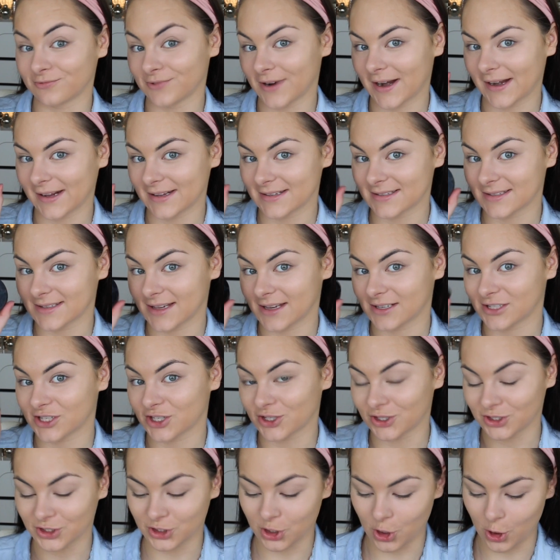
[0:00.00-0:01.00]
Ready
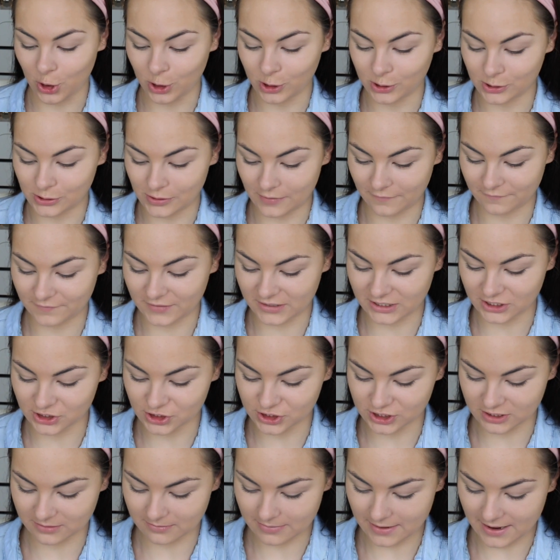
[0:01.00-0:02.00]
Set Go
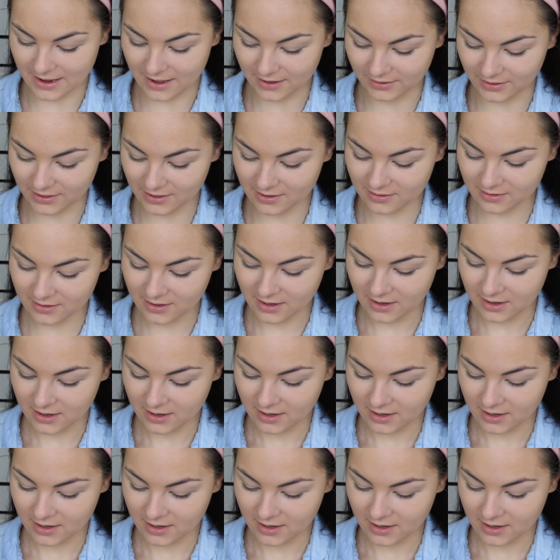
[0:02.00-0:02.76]
Finishing Powder.